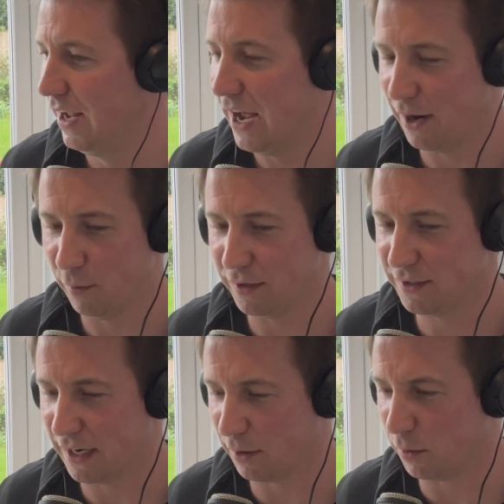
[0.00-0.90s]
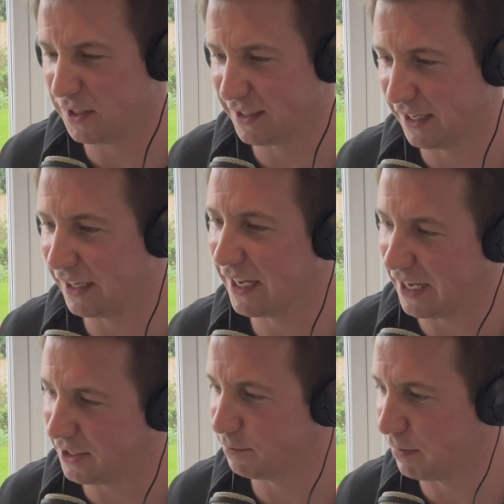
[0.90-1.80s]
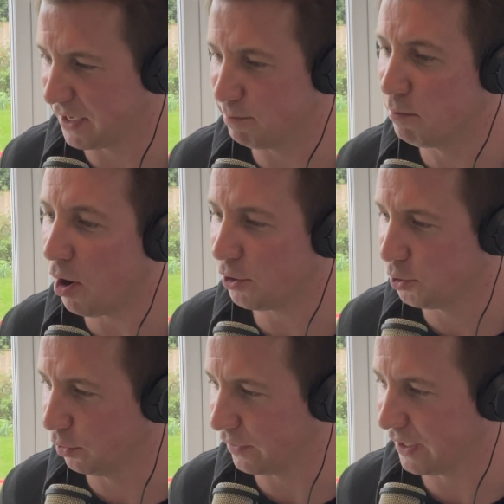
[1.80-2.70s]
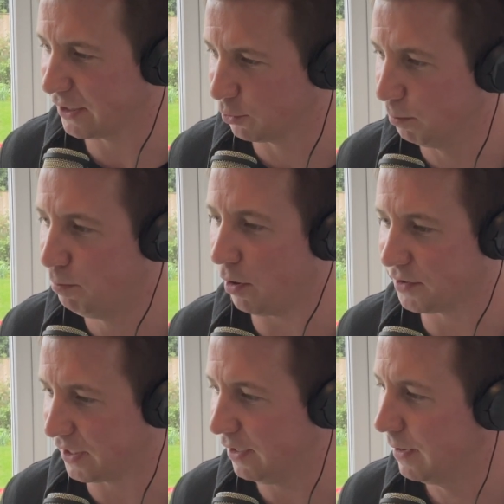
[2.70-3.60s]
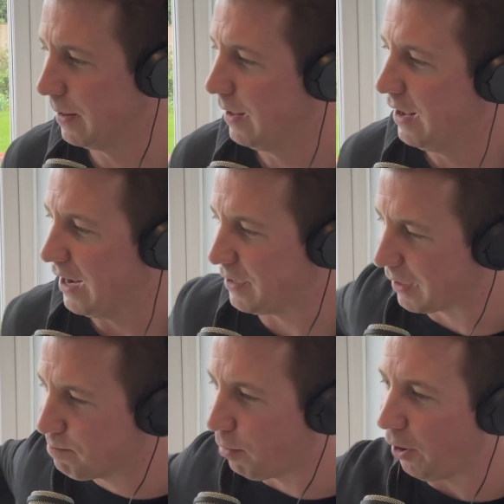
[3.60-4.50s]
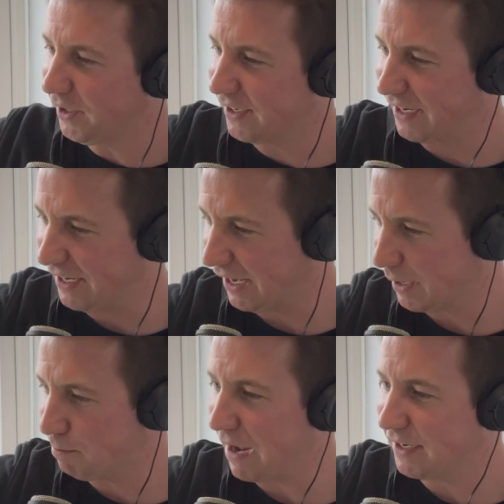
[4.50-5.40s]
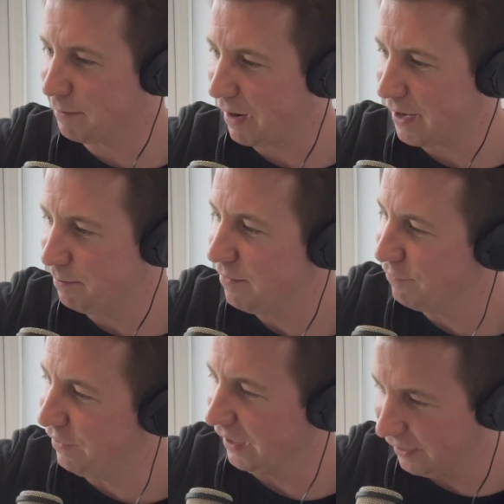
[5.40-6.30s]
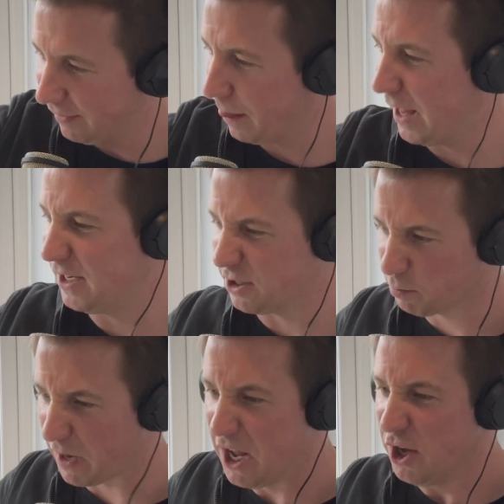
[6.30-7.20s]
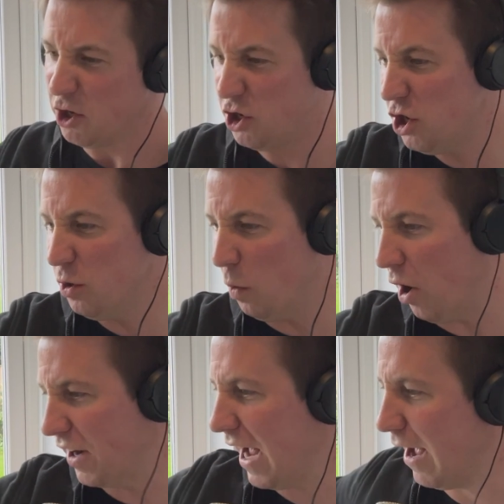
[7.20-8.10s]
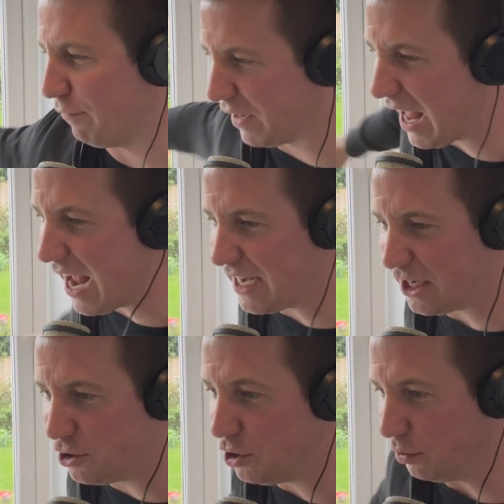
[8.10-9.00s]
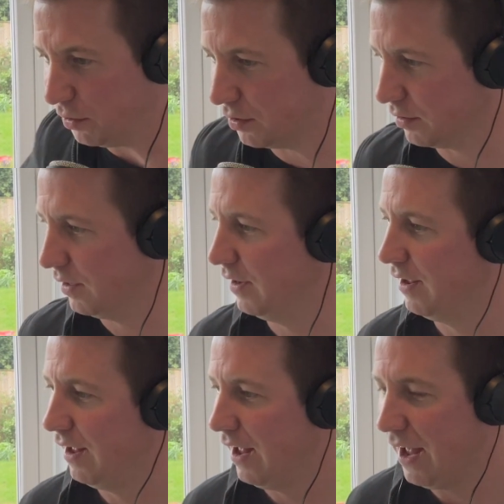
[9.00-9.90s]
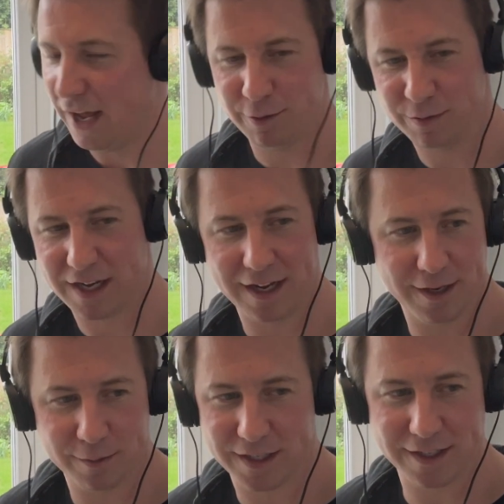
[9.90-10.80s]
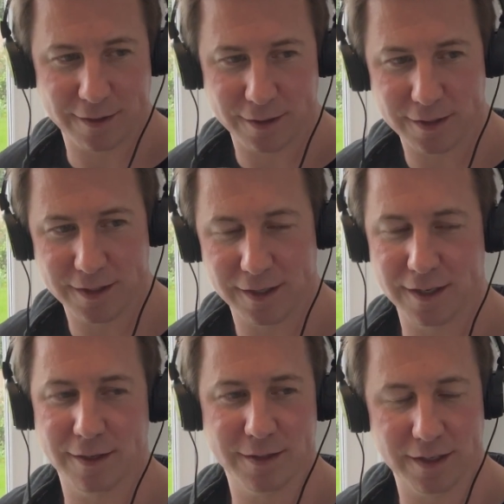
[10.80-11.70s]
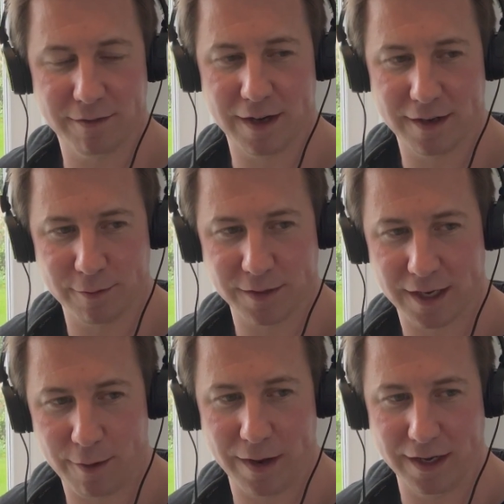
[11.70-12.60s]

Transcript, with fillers: And I watched and I watched this little kid just bloody march over, like so bossy like pointed at her like a pantomime villain and just went, "You aren't having any juice." And she was like, and I was like, "Oh God!" I was like, "I was like, how are